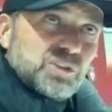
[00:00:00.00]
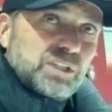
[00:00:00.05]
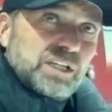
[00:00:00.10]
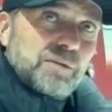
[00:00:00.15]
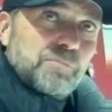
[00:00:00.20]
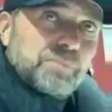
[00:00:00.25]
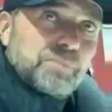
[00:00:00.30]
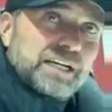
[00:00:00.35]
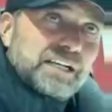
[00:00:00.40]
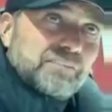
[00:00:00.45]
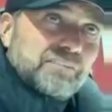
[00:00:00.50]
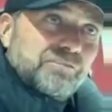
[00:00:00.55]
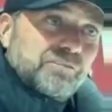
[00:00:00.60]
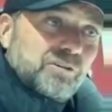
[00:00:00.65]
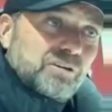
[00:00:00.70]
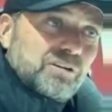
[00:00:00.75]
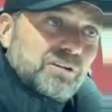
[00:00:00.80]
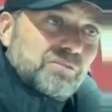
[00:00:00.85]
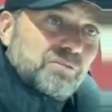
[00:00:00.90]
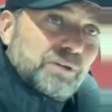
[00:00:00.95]
to come back
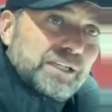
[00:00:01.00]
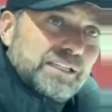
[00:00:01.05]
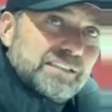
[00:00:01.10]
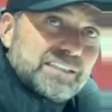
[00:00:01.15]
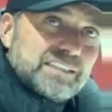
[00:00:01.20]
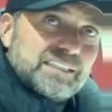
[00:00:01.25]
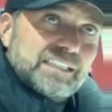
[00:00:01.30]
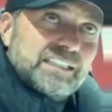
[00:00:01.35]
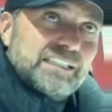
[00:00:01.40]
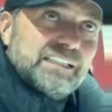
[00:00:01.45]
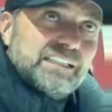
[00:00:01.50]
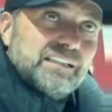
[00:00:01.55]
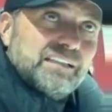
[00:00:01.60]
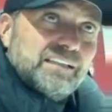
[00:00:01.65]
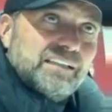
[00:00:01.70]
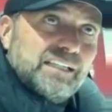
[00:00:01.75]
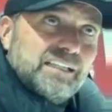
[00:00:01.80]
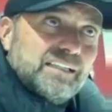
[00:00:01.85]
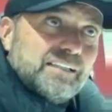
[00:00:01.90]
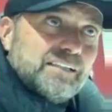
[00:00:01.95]
for Wednesday, I
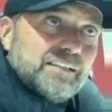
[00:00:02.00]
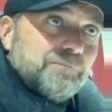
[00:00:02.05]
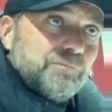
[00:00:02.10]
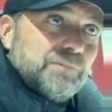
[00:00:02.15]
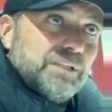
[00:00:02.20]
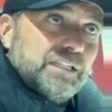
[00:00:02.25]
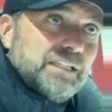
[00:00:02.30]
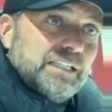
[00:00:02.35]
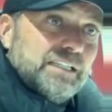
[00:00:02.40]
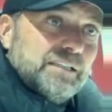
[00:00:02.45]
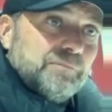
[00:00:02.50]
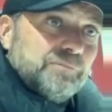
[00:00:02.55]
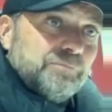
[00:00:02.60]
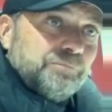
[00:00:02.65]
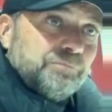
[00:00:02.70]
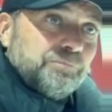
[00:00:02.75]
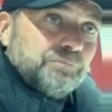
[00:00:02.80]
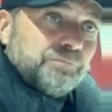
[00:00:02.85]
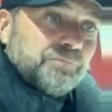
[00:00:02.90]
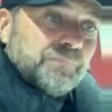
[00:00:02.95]
think.
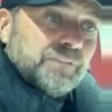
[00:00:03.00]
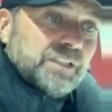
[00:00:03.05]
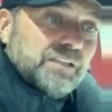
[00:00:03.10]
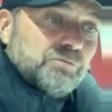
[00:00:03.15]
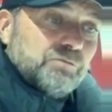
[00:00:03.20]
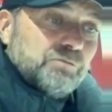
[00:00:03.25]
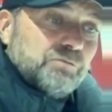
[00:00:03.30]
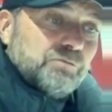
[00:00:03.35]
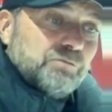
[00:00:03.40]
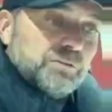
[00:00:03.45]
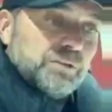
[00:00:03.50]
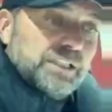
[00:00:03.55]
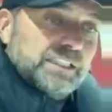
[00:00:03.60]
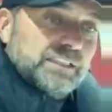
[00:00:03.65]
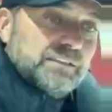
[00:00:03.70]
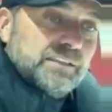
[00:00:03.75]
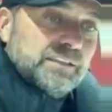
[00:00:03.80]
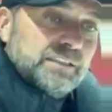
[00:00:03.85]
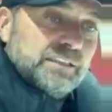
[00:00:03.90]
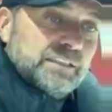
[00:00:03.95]
That would be
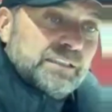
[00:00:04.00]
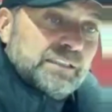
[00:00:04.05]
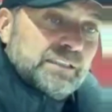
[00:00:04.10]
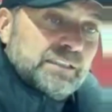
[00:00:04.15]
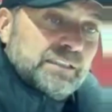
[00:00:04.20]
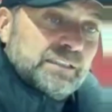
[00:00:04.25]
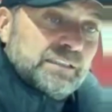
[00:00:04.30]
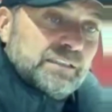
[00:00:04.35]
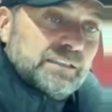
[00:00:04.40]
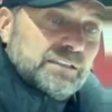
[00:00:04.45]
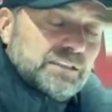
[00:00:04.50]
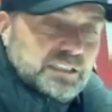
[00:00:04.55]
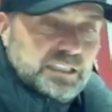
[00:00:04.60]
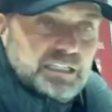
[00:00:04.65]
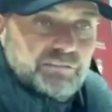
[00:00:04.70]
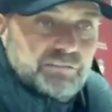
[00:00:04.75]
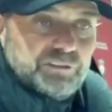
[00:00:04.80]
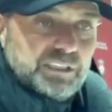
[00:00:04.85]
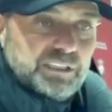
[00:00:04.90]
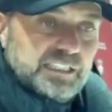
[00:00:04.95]
great. And then
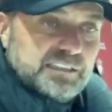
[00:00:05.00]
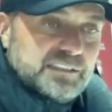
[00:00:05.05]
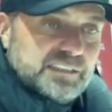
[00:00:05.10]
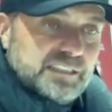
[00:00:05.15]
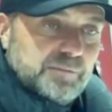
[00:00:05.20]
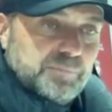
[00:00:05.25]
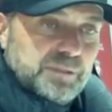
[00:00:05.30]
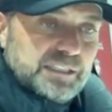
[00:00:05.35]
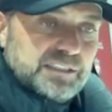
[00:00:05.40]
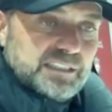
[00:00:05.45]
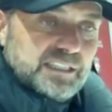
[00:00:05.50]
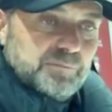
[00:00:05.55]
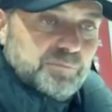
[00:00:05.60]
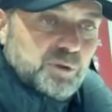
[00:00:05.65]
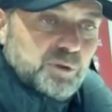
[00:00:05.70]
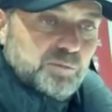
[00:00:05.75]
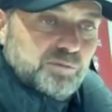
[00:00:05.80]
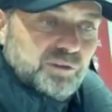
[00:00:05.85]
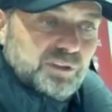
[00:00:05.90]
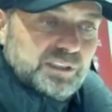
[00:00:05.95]
after that, step by step,
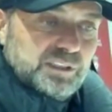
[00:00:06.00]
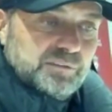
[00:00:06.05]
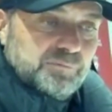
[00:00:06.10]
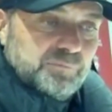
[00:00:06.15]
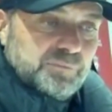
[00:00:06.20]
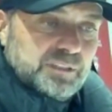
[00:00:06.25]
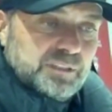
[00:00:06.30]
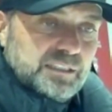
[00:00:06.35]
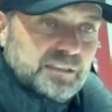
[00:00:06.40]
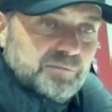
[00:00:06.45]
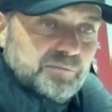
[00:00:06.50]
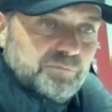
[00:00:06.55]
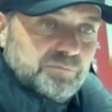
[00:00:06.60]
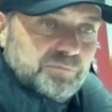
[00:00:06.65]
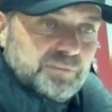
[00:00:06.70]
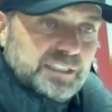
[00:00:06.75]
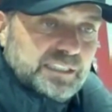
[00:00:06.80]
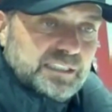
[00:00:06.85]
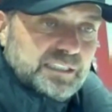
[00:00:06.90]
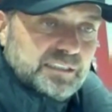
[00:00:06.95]
hopefully
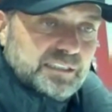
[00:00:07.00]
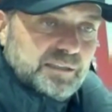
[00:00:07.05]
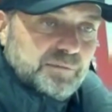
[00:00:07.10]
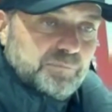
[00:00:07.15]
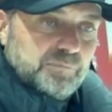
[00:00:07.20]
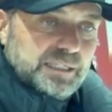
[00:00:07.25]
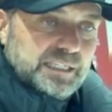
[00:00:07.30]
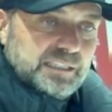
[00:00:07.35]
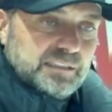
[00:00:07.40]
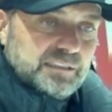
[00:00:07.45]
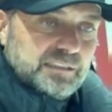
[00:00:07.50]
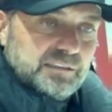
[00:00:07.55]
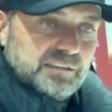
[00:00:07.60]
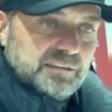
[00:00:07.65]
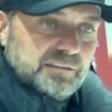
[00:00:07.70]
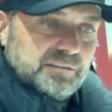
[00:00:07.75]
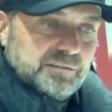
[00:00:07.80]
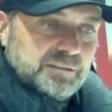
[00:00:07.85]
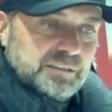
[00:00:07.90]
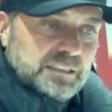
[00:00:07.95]
they can come back.
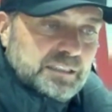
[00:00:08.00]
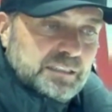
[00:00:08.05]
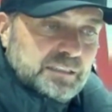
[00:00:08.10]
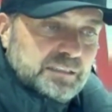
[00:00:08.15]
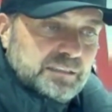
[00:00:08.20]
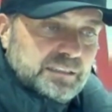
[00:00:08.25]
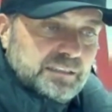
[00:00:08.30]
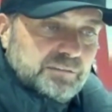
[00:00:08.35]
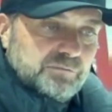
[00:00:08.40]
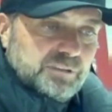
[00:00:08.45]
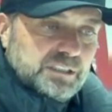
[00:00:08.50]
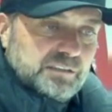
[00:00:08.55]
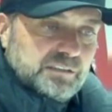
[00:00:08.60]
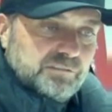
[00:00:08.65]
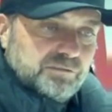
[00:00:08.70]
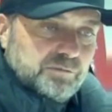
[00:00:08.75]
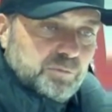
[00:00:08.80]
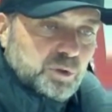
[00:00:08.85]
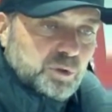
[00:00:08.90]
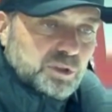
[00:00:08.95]
And then we
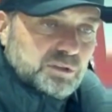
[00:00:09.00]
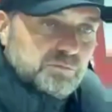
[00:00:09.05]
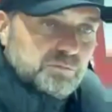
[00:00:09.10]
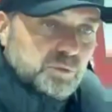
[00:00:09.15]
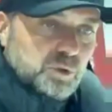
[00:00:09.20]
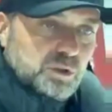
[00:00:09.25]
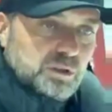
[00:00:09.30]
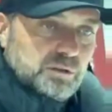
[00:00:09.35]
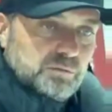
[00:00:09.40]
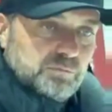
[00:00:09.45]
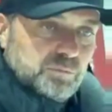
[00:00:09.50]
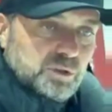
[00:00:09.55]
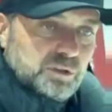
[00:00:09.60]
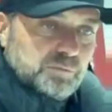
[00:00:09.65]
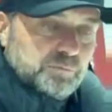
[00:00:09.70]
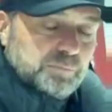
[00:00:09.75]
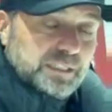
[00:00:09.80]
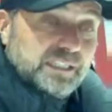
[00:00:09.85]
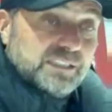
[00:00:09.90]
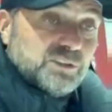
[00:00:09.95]
have
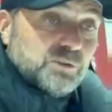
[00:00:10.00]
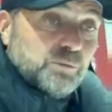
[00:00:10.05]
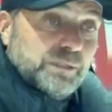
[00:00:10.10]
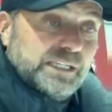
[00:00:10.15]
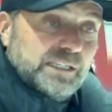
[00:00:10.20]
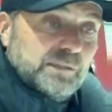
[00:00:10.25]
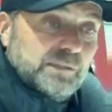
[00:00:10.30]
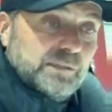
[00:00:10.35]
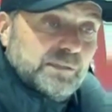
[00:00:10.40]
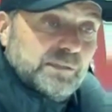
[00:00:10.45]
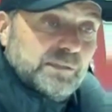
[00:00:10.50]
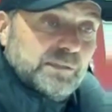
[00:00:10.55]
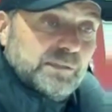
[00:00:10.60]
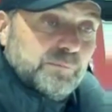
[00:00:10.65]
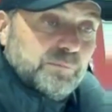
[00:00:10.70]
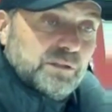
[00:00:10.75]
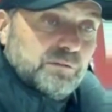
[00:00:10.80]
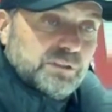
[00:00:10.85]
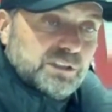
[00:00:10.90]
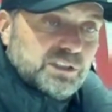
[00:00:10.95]
more players
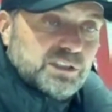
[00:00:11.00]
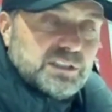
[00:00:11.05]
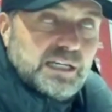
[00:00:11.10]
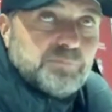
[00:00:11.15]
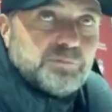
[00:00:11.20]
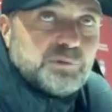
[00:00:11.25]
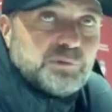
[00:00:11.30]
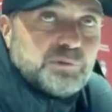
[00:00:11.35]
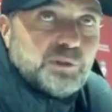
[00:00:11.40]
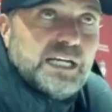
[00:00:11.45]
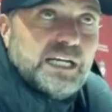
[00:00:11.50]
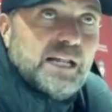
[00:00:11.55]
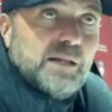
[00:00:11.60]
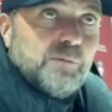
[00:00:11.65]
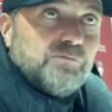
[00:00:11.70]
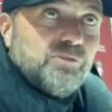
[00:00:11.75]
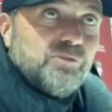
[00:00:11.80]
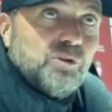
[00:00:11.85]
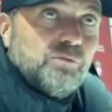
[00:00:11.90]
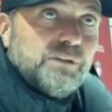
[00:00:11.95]
available, which is absolutely
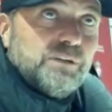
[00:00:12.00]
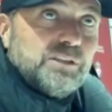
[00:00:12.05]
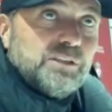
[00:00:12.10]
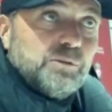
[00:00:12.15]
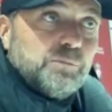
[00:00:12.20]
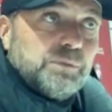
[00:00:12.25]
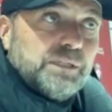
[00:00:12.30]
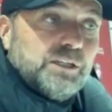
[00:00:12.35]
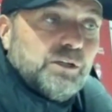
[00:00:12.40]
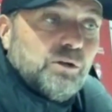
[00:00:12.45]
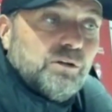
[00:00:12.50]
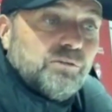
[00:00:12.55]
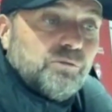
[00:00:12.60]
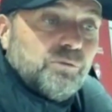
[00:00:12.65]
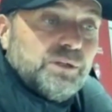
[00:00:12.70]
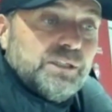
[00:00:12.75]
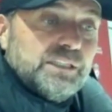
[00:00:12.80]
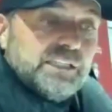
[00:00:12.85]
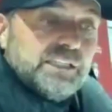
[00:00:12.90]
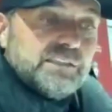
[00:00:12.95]
helpful when you play all
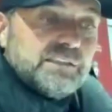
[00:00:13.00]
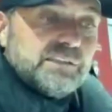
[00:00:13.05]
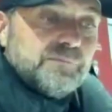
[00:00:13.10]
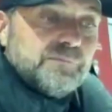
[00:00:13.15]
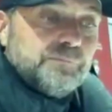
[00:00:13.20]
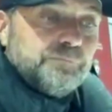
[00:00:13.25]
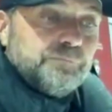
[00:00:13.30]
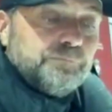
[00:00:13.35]
3 days.